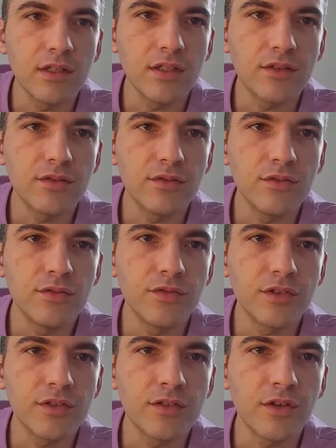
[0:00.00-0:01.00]
a link to
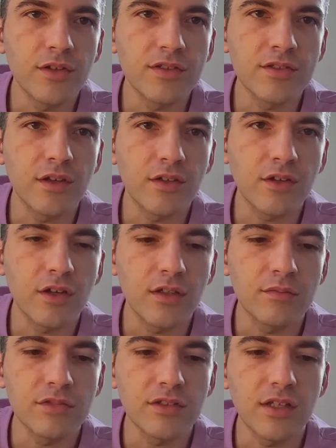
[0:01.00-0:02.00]

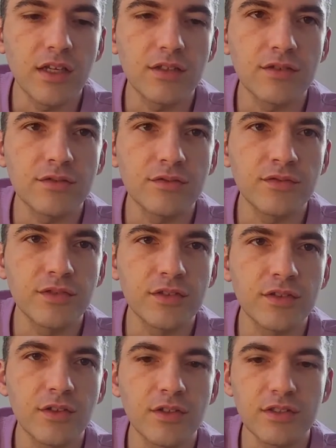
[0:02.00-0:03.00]

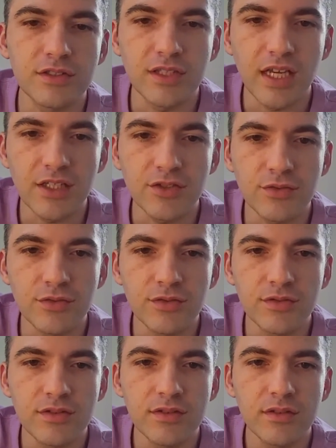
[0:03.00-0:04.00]

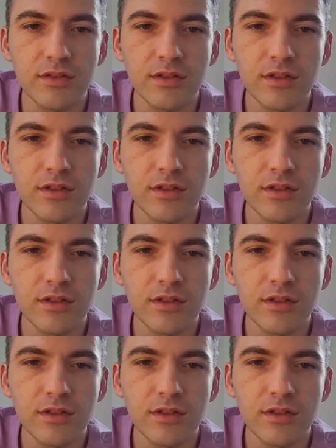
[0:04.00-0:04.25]
oudforguitarist.com/oudforguitarist-ouds.